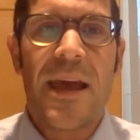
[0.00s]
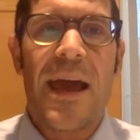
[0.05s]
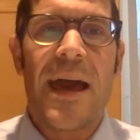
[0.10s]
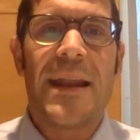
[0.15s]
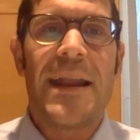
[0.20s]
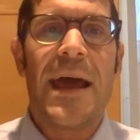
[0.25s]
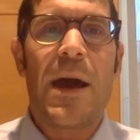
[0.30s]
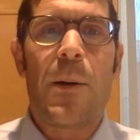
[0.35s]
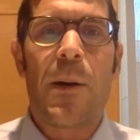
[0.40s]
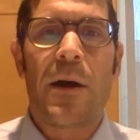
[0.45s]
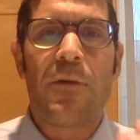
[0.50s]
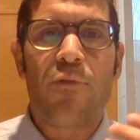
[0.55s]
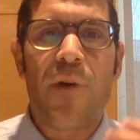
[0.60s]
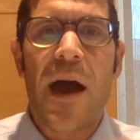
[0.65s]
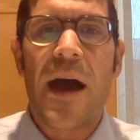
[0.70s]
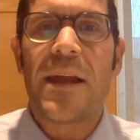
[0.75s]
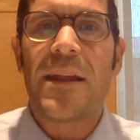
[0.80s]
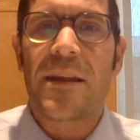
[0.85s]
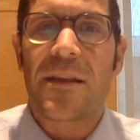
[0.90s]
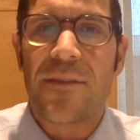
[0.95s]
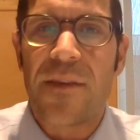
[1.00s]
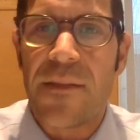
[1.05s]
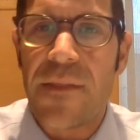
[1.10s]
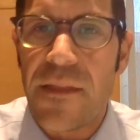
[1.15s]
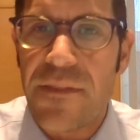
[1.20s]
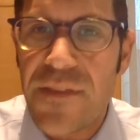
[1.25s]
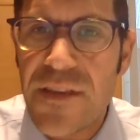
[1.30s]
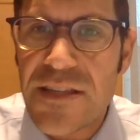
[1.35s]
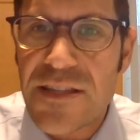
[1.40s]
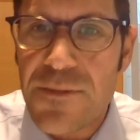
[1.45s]
And how ironic then
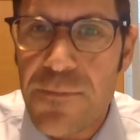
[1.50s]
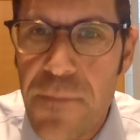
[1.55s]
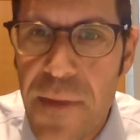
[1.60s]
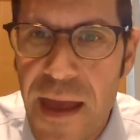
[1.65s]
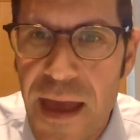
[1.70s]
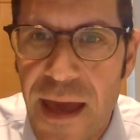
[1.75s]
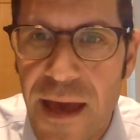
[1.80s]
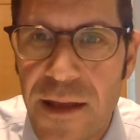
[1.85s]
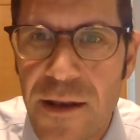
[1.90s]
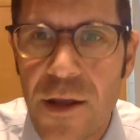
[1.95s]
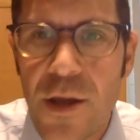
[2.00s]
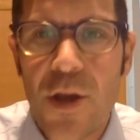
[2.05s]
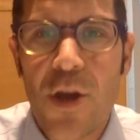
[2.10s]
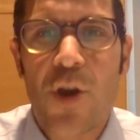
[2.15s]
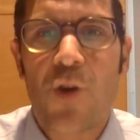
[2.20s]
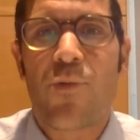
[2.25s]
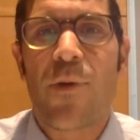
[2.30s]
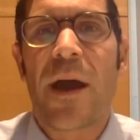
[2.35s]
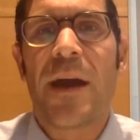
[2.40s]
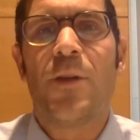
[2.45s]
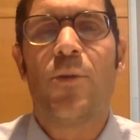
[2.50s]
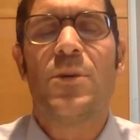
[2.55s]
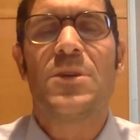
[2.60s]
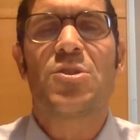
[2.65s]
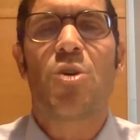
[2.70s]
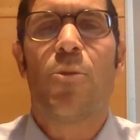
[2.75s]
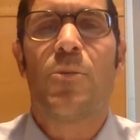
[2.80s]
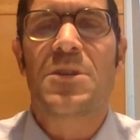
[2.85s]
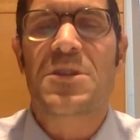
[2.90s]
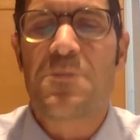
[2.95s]
that this man, right, who has
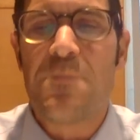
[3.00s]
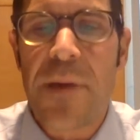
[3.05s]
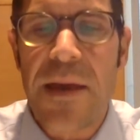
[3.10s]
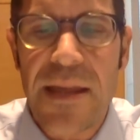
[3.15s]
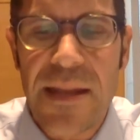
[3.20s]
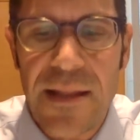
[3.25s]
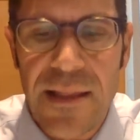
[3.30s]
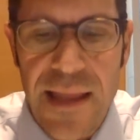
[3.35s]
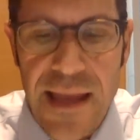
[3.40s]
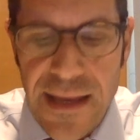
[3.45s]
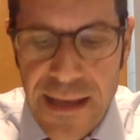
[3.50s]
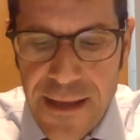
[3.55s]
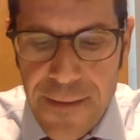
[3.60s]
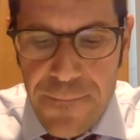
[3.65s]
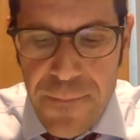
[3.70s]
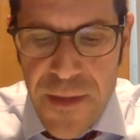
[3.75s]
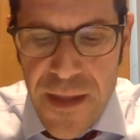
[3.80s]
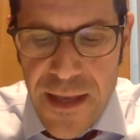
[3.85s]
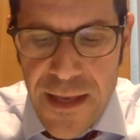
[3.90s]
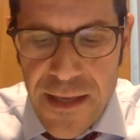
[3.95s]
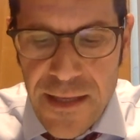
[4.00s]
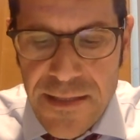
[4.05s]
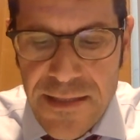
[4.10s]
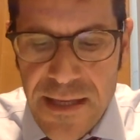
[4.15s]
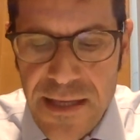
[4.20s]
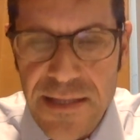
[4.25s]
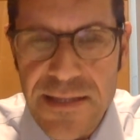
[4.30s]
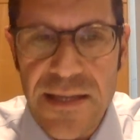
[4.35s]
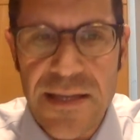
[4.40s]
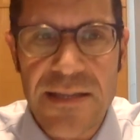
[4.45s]
almost made it like
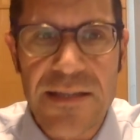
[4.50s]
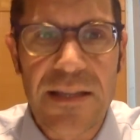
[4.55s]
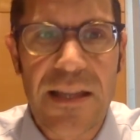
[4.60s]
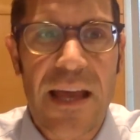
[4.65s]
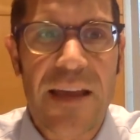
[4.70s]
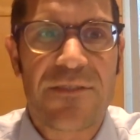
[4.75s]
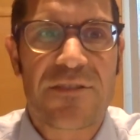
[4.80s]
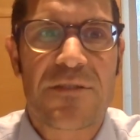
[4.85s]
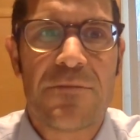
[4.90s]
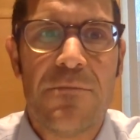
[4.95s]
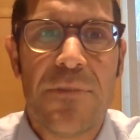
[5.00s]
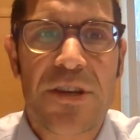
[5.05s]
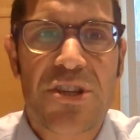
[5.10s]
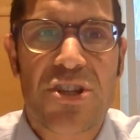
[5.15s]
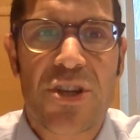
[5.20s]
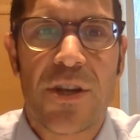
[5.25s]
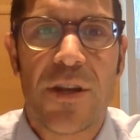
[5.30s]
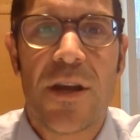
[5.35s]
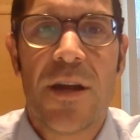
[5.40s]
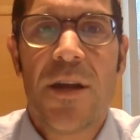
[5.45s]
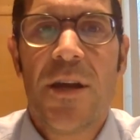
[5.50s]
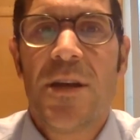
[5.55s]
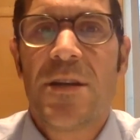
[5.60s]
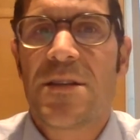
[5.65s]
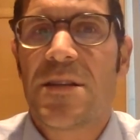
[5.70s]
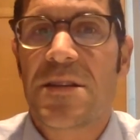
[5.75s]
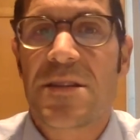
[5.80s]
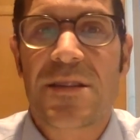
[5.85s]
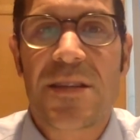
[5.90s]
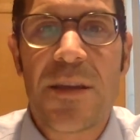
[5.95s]
his life's mission
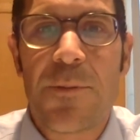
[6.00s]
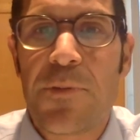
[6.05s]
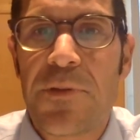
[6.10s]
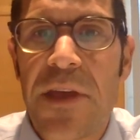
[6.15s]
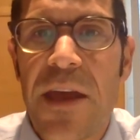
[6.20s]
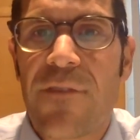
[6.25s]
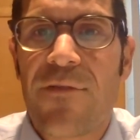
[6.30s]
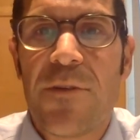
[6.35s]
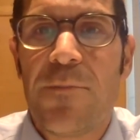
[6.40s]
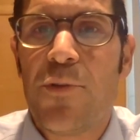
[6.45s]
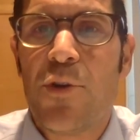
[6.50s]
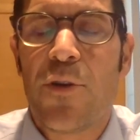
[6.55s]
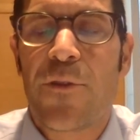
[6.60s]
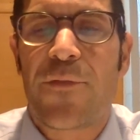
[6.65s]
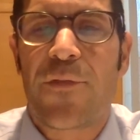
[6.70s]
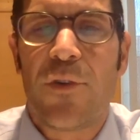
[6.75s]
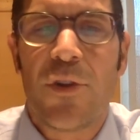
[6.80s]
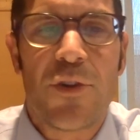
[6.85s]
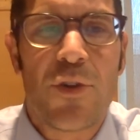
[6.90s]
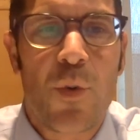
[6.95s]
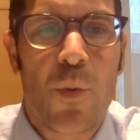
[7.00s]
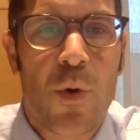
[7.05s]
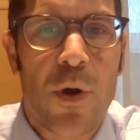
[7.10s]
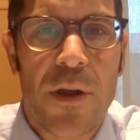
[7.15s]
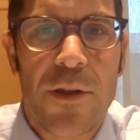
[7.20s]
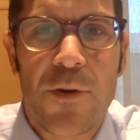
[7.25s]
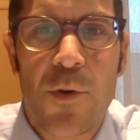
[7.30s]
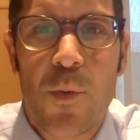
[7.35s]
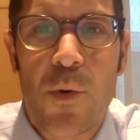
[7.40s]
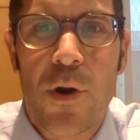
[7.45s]
to sleep with every beautiful in
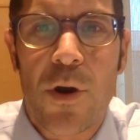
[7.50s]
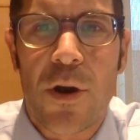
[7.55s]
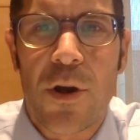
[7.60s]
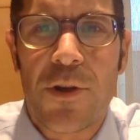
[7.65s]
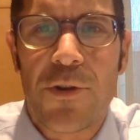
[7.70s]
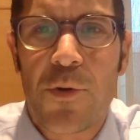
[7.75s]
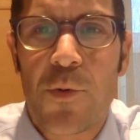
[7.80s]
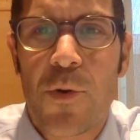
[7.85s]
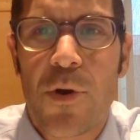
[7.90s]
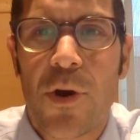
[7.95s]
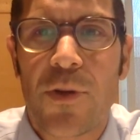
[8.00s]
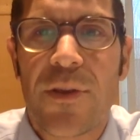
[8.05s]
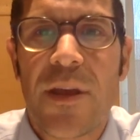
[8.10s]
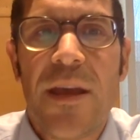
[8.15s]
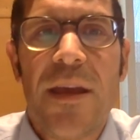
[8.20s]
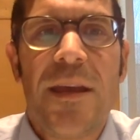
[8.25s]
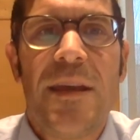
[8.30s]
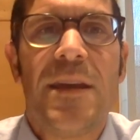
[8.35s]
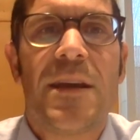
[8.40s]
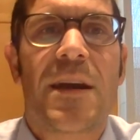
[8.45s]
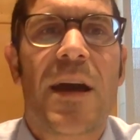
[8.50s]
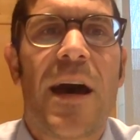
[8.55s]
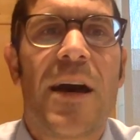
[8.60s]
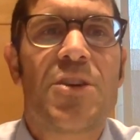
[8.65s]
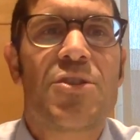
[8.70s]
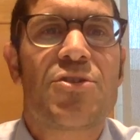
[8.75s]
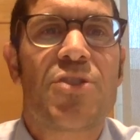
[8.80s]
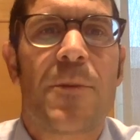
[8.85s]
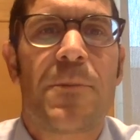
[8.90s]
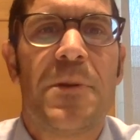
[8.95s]
the world, he
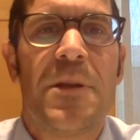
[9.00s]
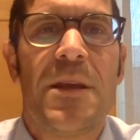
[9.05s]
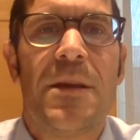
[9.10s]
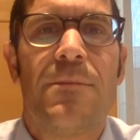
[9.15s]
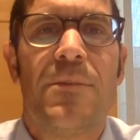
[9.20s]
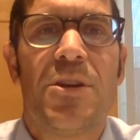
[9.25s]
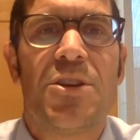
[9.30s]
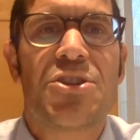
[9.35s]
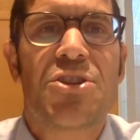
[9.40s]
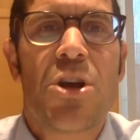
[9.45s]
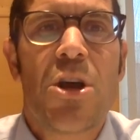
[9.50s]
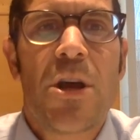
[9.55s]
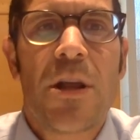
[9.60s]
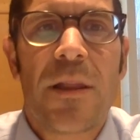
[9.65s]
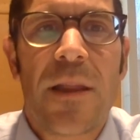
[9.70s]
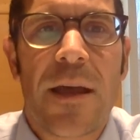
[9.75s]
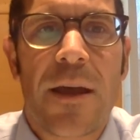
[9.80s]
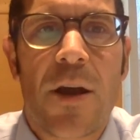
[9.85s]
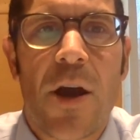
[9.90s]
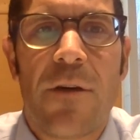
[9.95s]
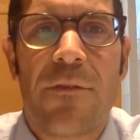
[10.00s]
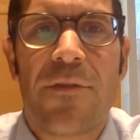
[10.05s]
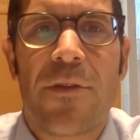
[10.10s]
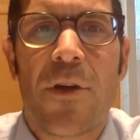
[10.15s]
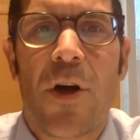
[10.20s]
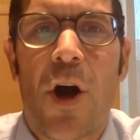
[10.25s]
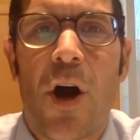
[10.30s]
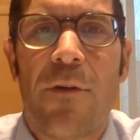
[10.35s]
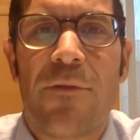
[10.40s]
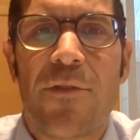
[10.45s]
conjures up an image like of
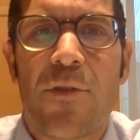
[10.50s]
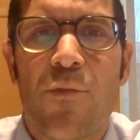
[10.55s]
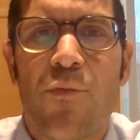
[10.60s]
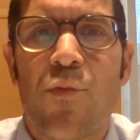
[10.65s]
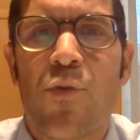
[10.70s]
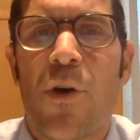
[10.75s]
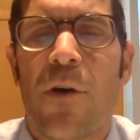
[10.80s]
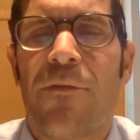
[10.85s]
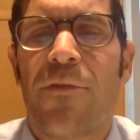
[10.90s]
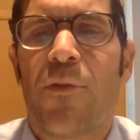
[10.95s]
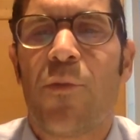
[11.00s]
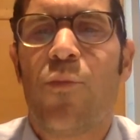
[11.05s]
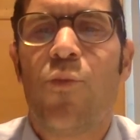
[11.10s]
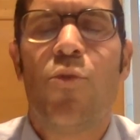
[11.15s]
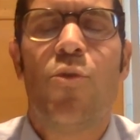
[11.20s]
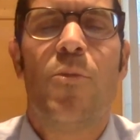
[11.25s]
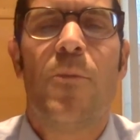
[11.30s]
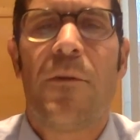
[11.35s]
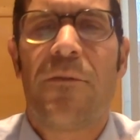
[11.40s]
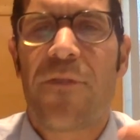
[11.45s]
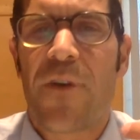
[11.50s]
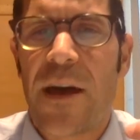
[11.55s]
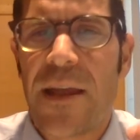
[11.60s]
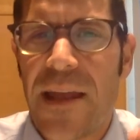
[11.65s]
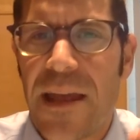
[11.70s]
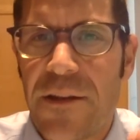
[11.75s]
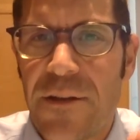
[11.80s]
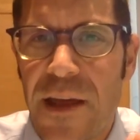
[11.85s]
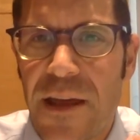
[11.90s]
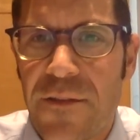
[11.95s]
the womb
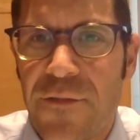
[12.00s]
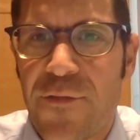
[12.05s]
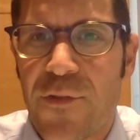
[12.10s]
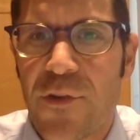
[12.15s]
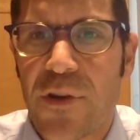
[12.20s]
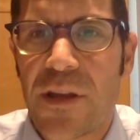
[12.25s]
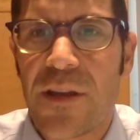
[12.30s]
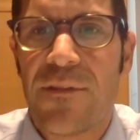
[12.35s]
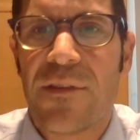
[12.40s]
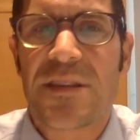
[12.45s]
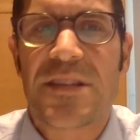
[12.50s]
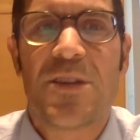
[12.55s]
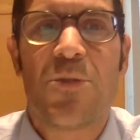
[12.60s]
and forgiveness.